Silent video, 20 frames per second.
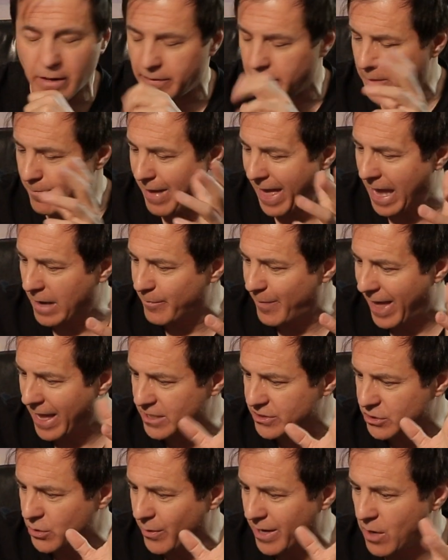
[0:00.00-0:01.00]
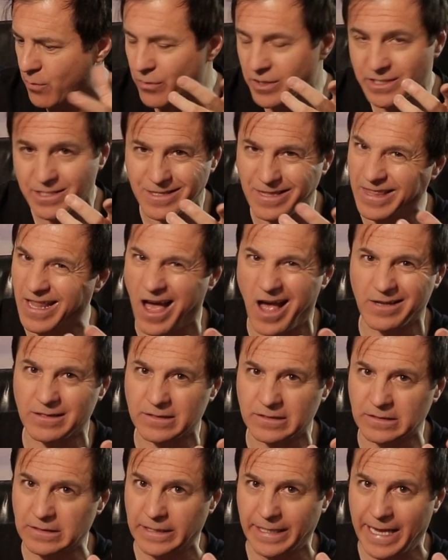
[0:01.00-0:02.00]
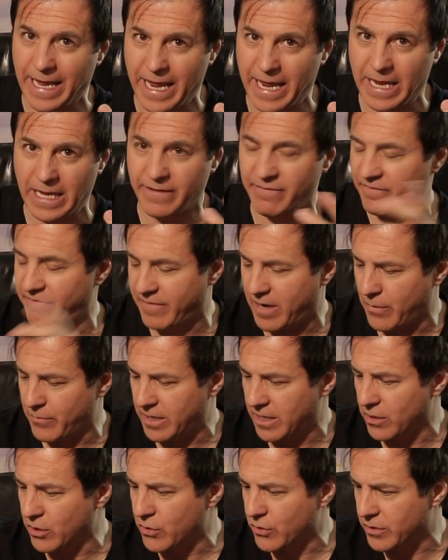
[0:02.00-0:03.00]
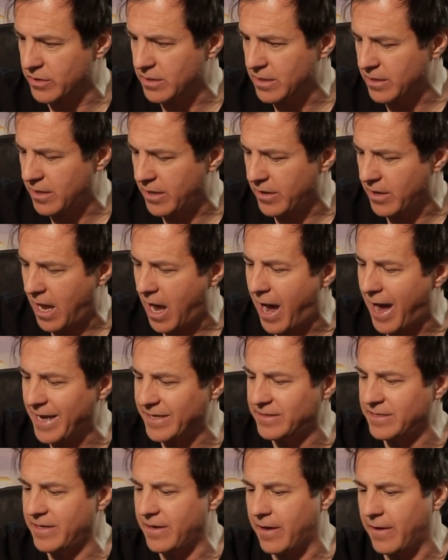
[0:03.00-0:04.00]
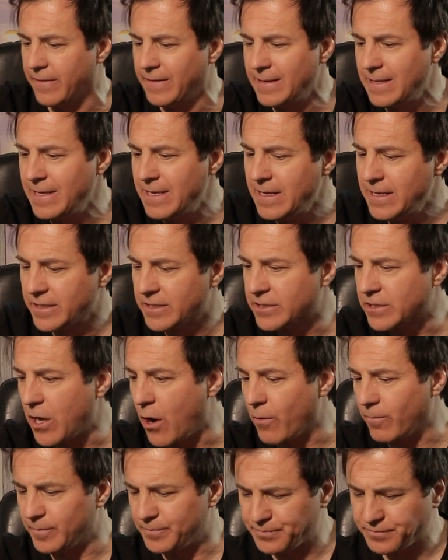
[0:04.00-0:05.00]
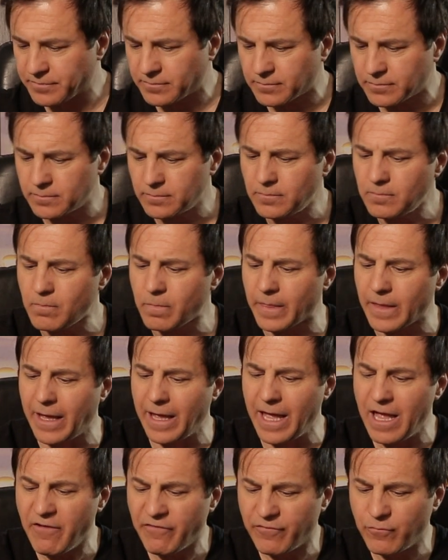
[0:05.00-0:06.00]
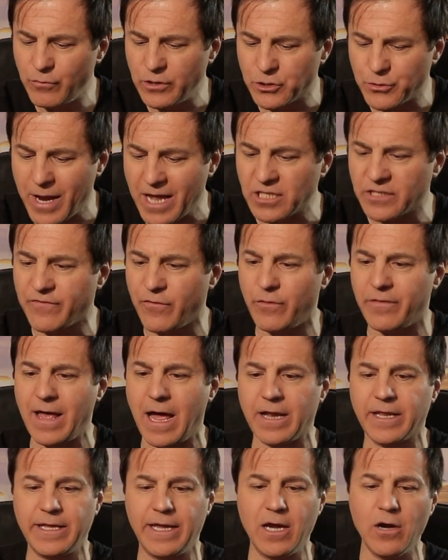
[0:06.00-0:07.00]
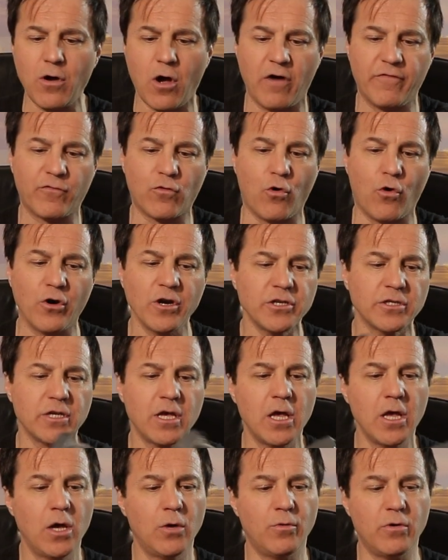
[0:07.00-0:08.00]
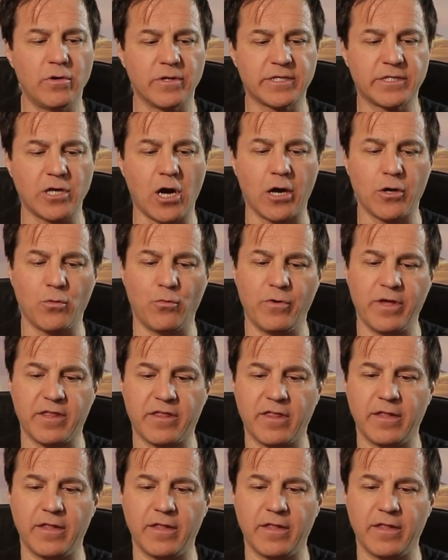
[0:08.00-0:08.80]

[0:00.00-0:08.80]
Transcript: the backpack. So it was not a very good idea. So if we transfer that here, of course, we will start with